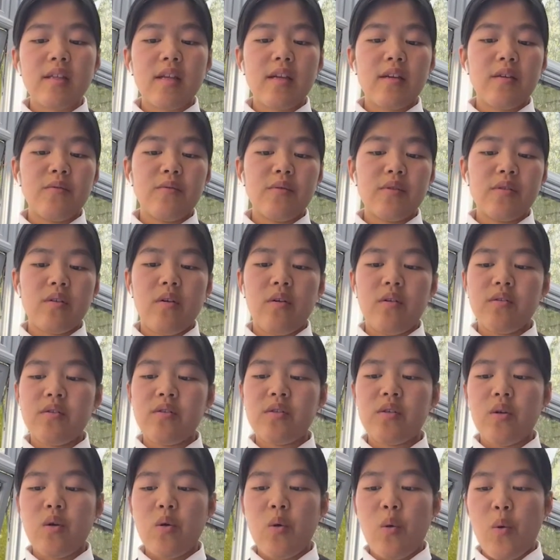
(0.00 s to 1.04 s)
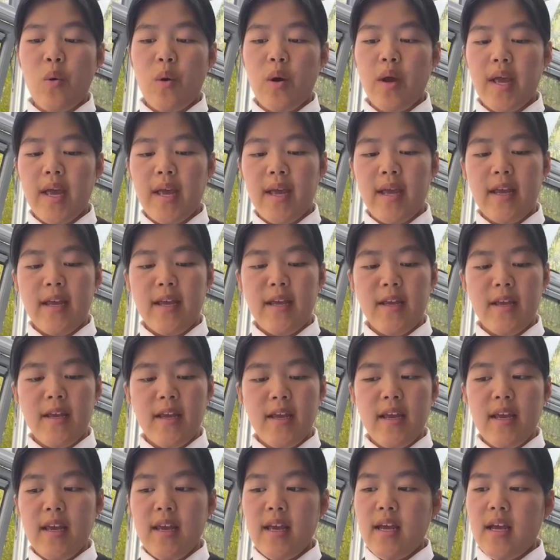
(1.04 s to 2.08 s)
There was also a
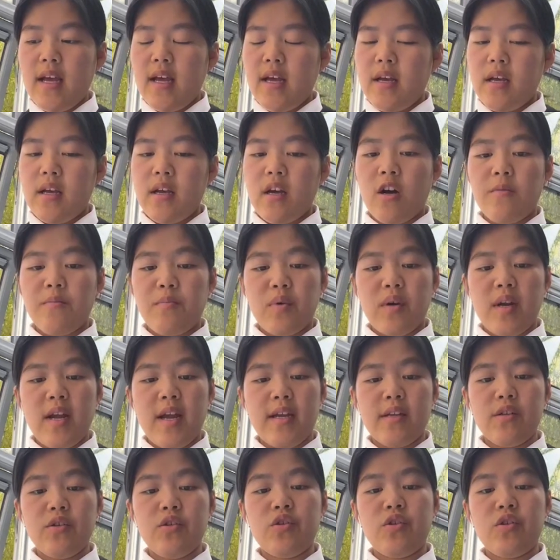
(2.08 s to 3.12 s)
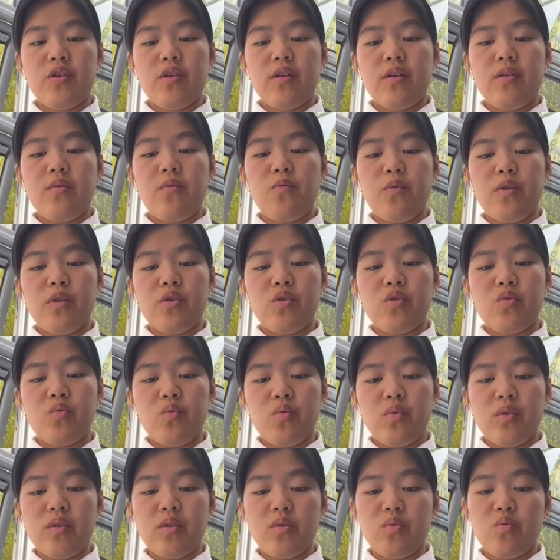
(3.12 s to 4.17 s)
comprehension, which
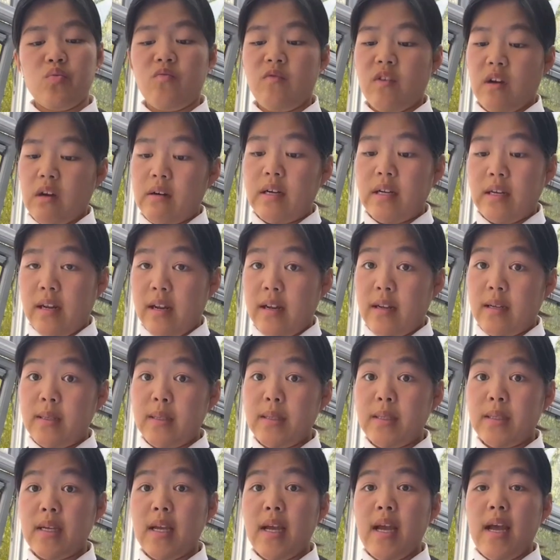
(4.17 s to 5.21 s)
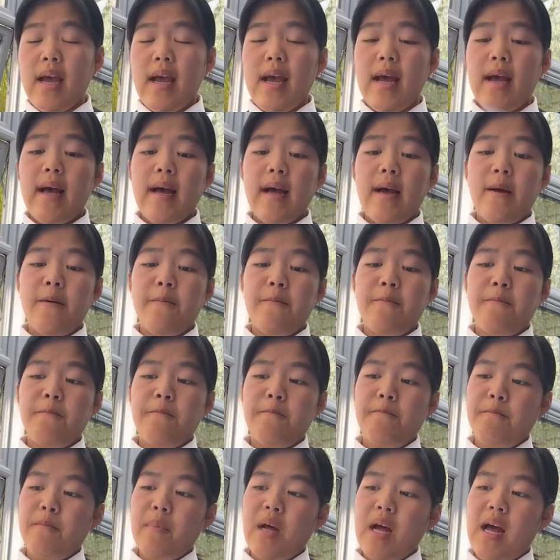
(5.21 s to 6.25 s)
was very nice,
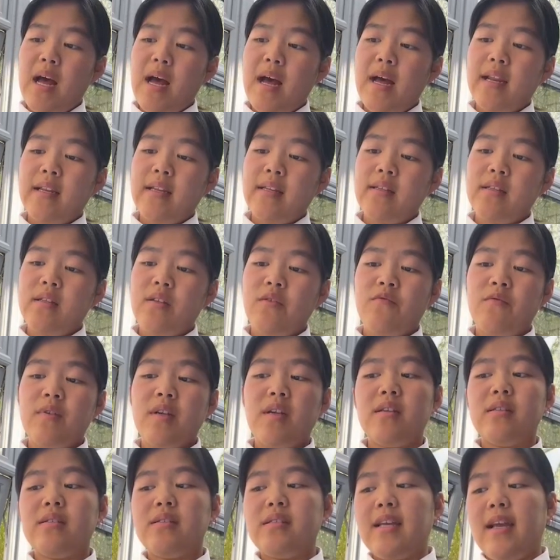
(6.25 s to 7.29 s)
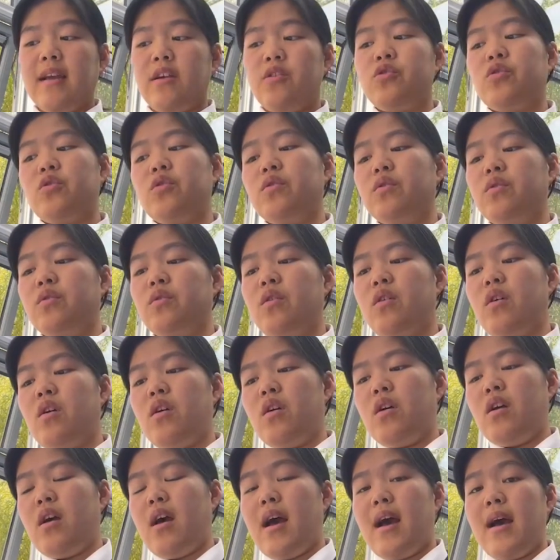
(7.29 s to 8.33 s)
and the written section
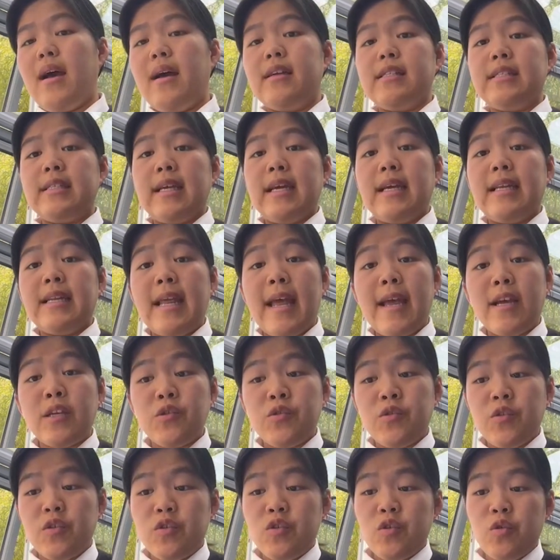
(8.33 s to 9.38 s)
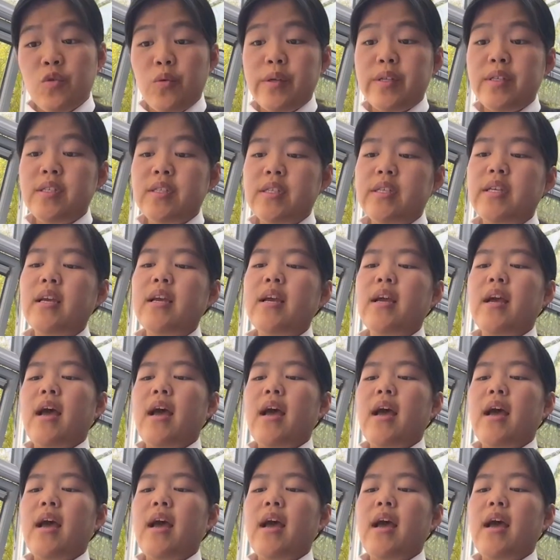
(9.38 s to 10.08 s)
had an extra choice.